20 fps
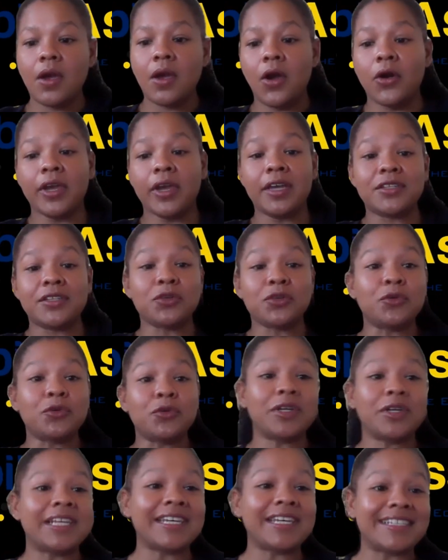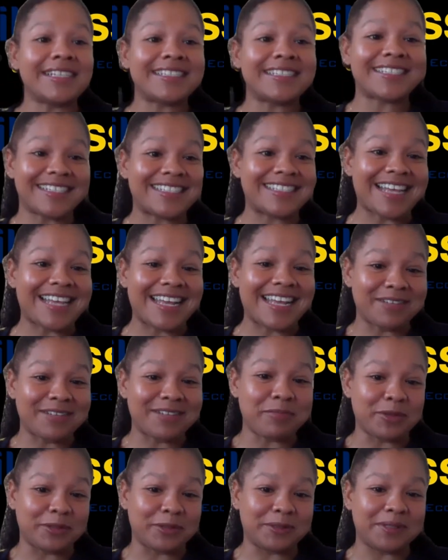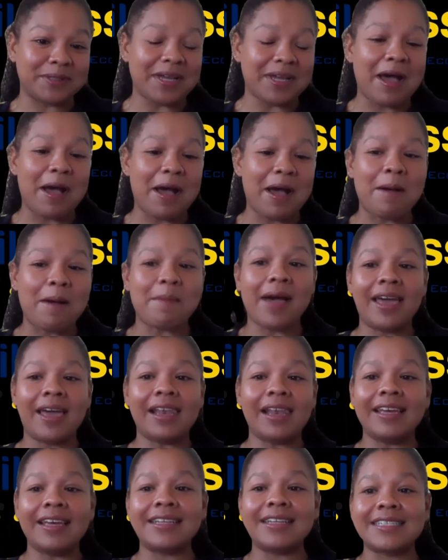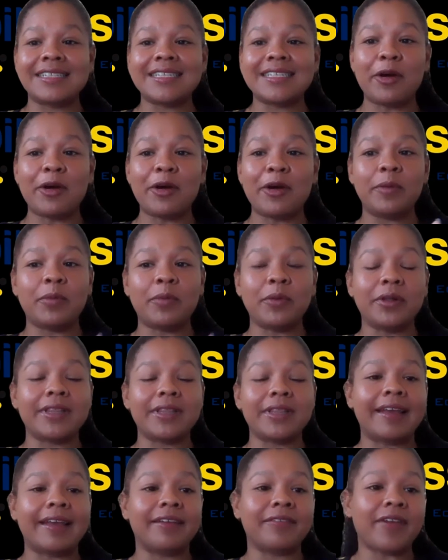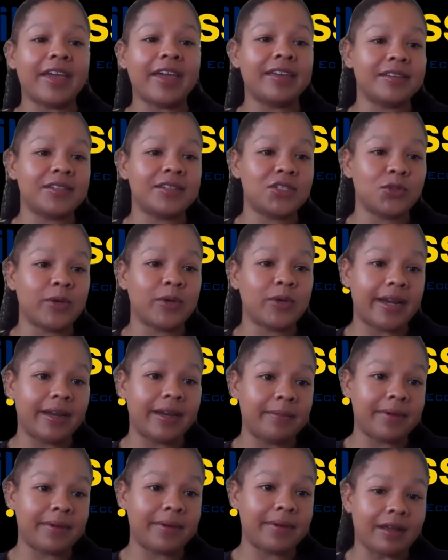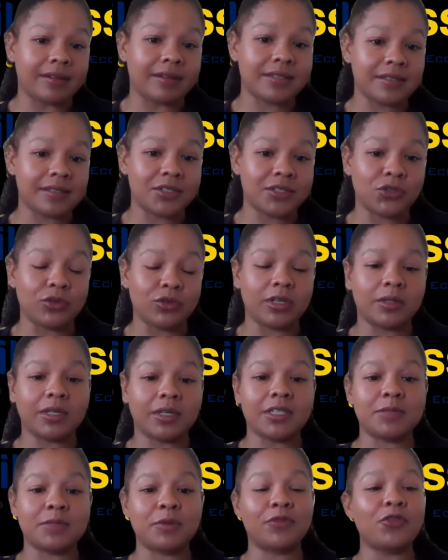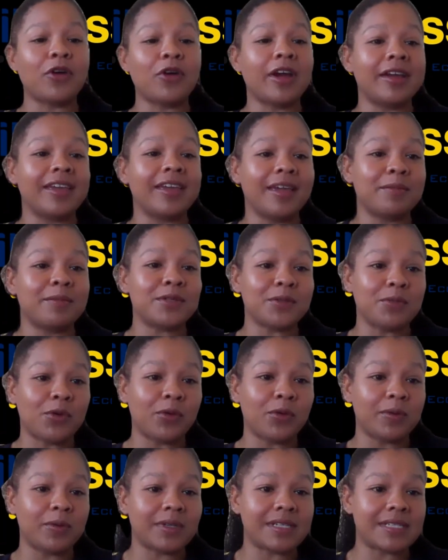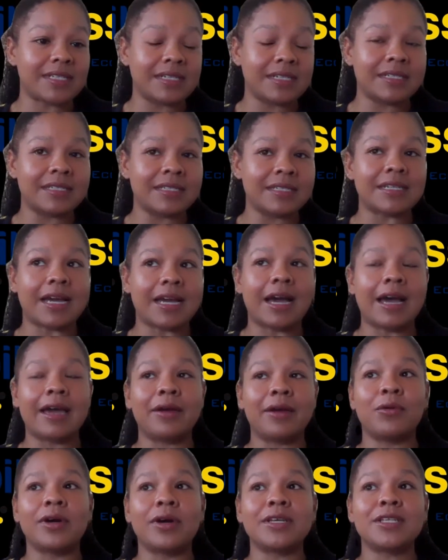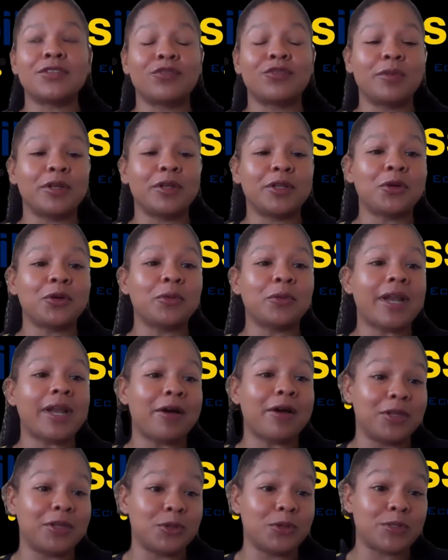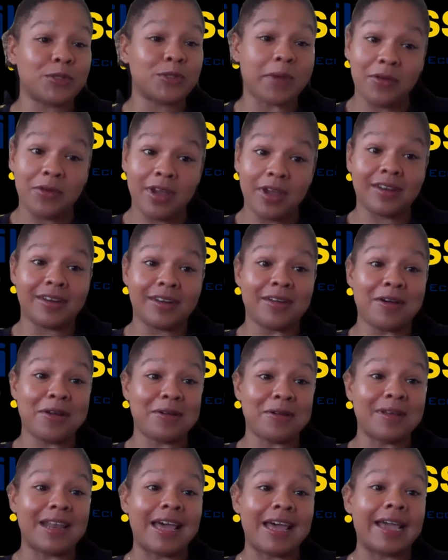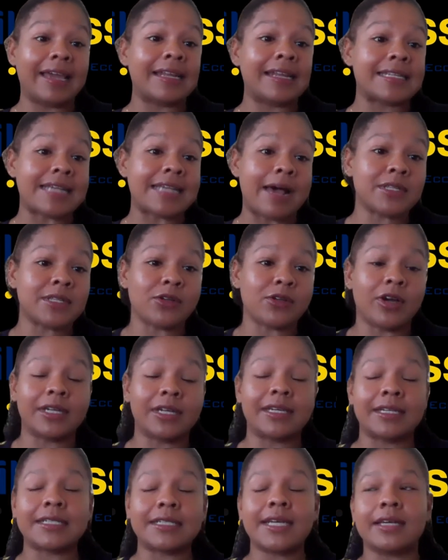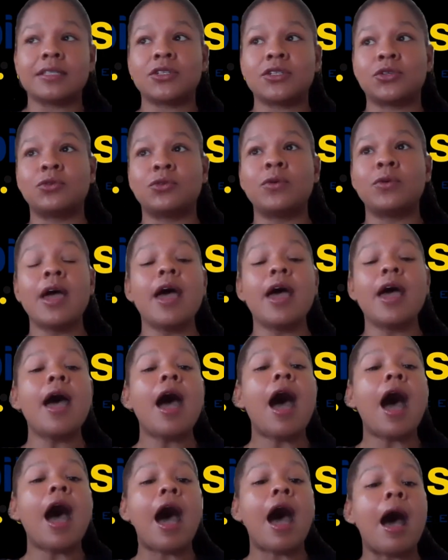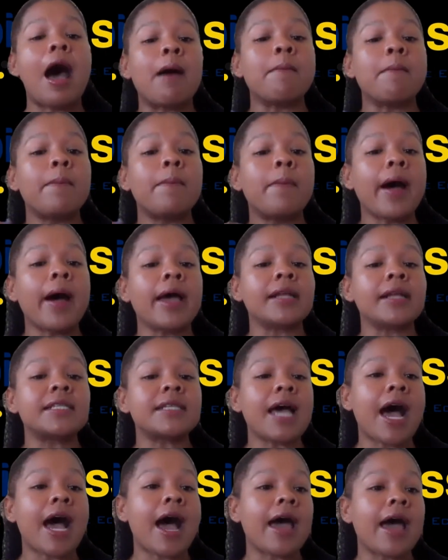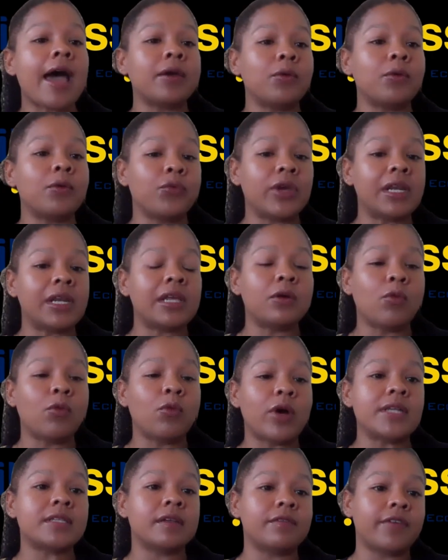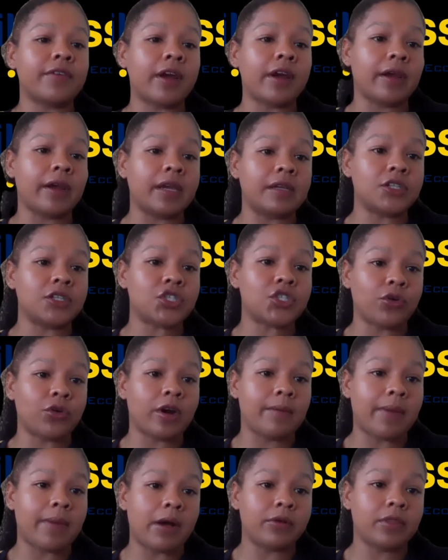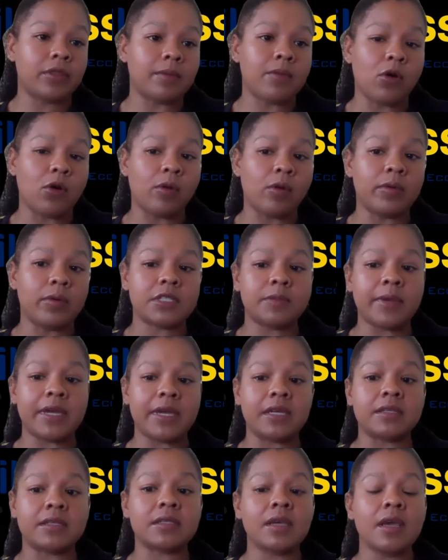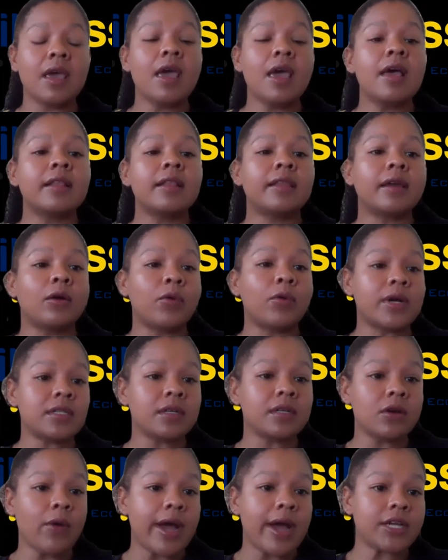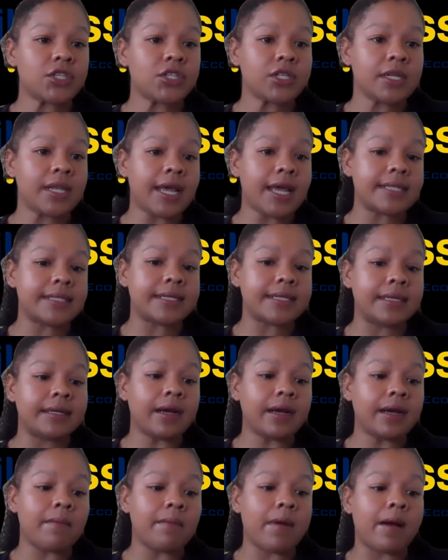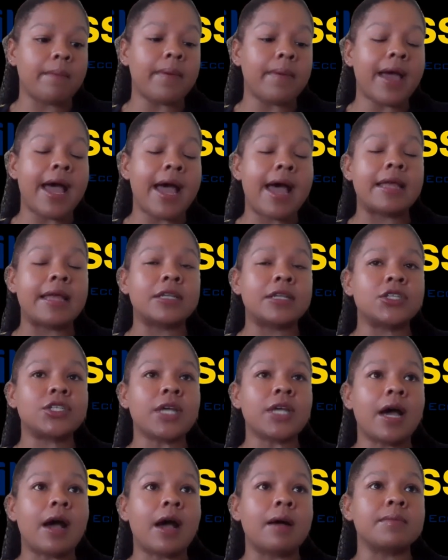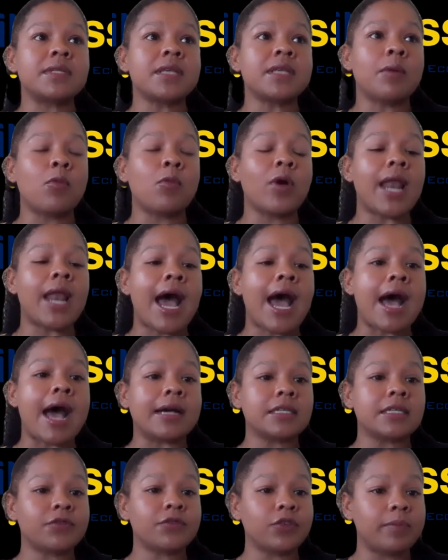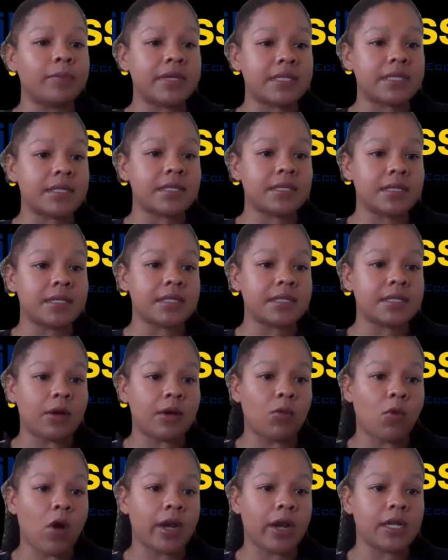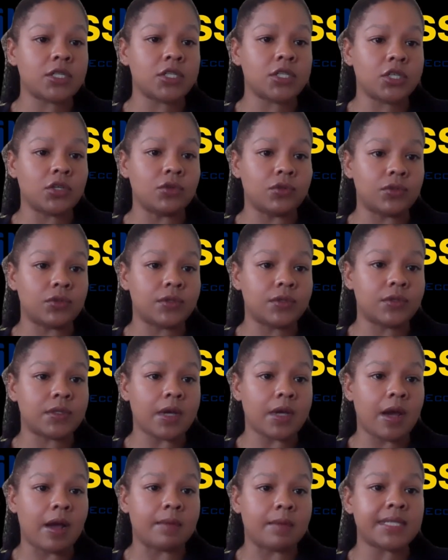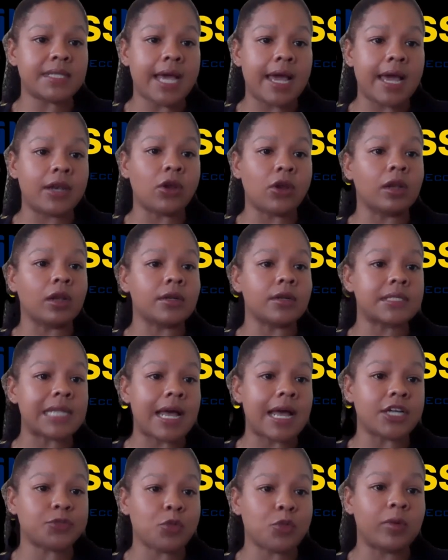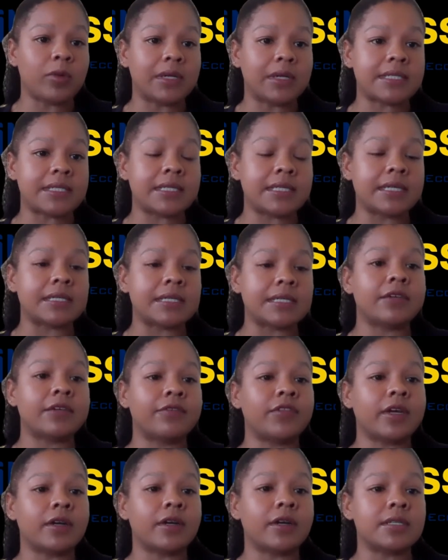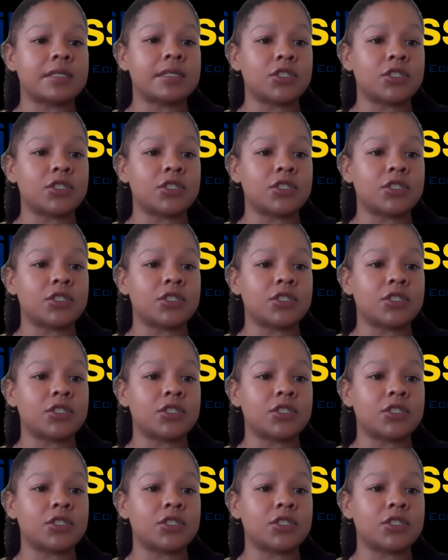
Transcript: Okay, so it really is just that simple. I like to tell people that if I could do it, anybody else can do it. Because before I came to MobileAssist, I was familiar with how to use my credit card online, as Amazon can attest to. But I really wasn't very sure about the mobile space. There was a question that did come up, and someone asked for businesses that wanted to use SandDollar/MobileAssist if there's